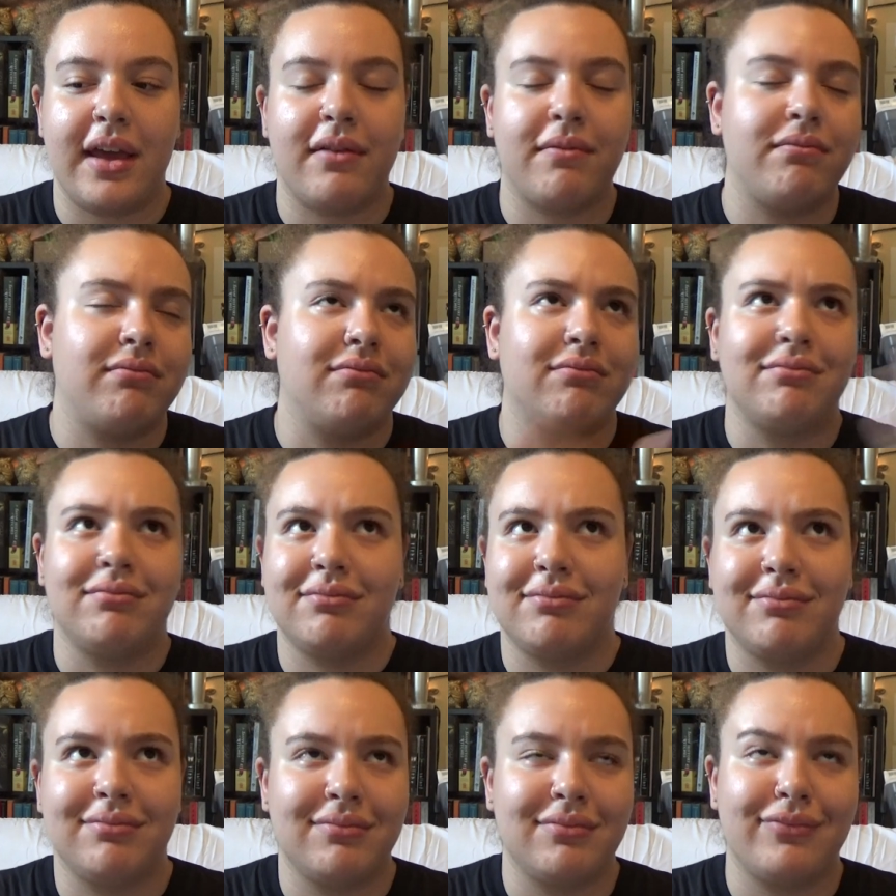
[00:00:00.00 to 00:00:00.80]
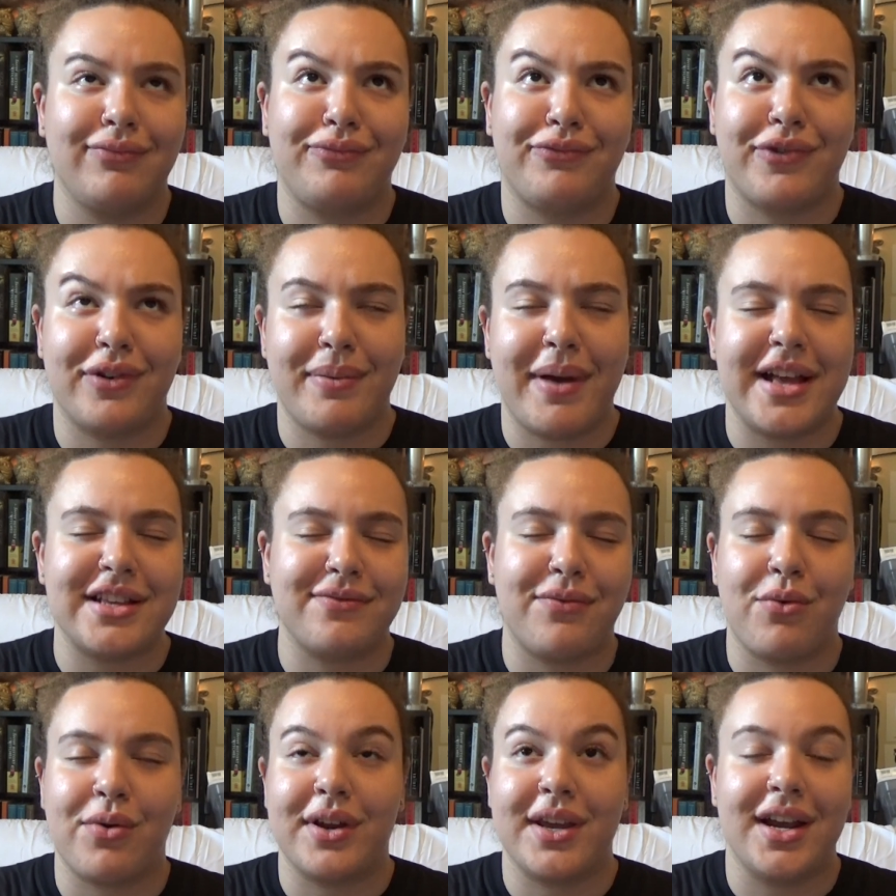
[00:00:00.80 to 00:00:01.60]
like, for the
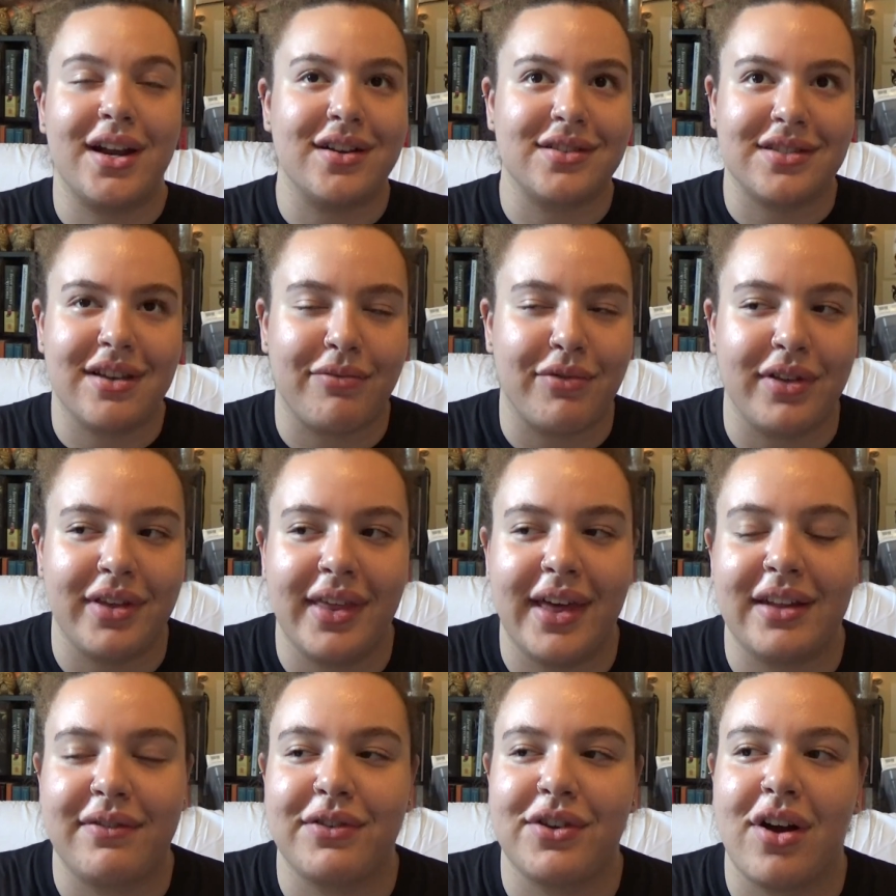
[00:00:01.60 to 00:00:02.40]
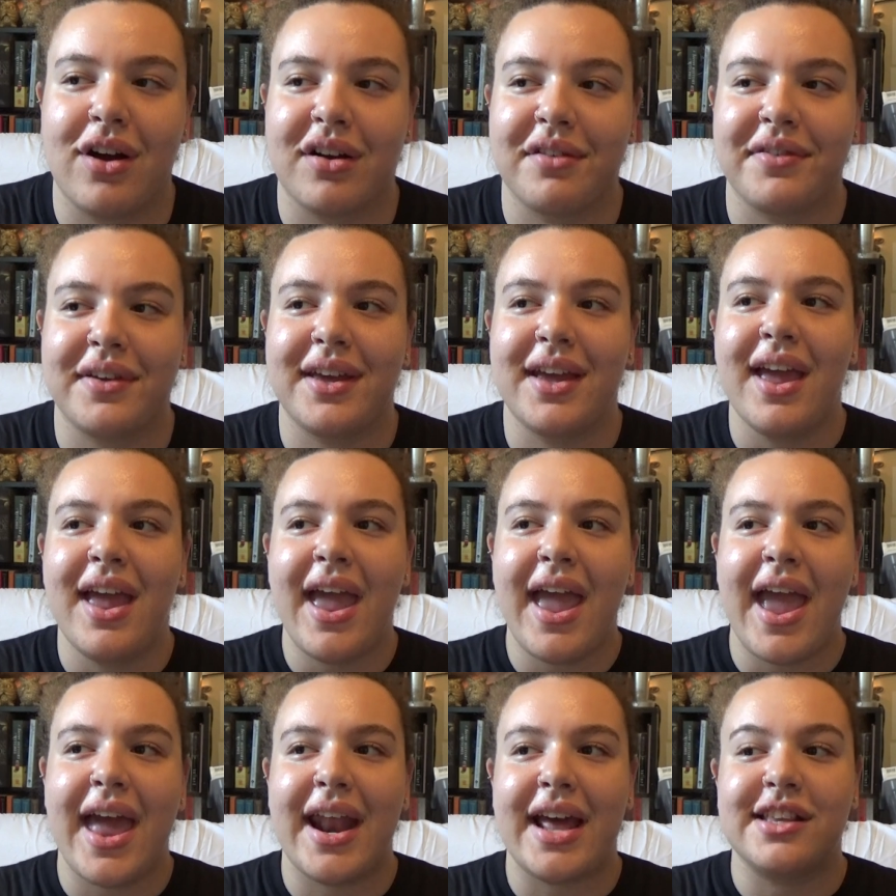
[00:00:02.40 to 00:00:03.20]
past 4 years, I've really liked photography,
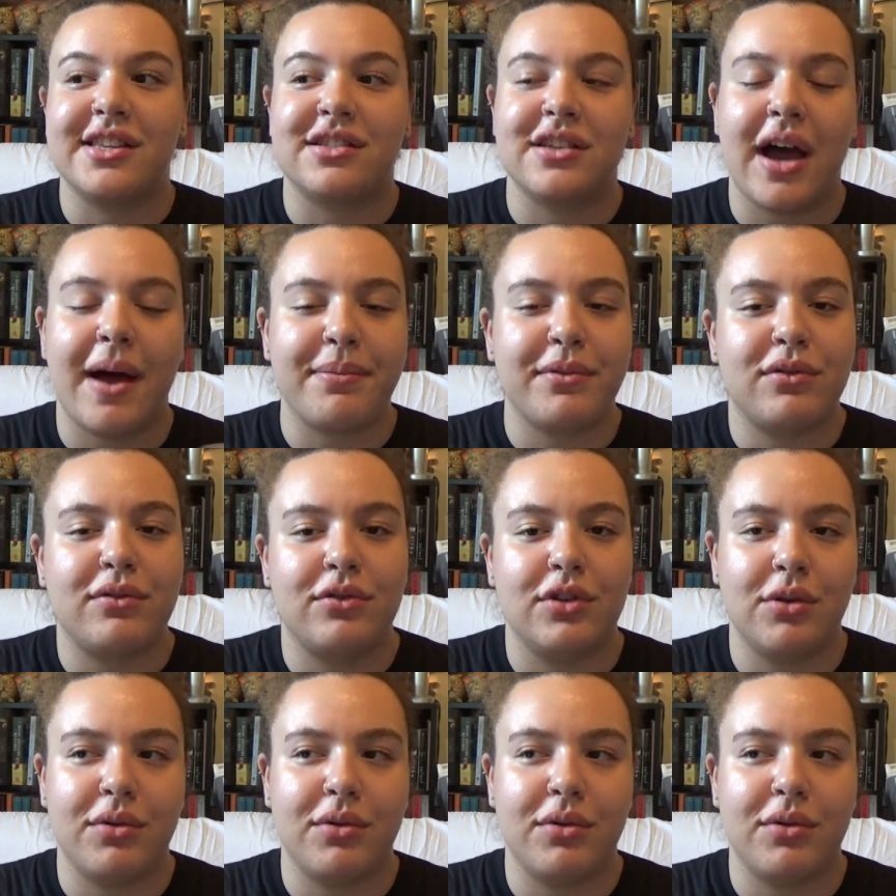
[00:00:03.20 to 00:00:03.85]
and I stopped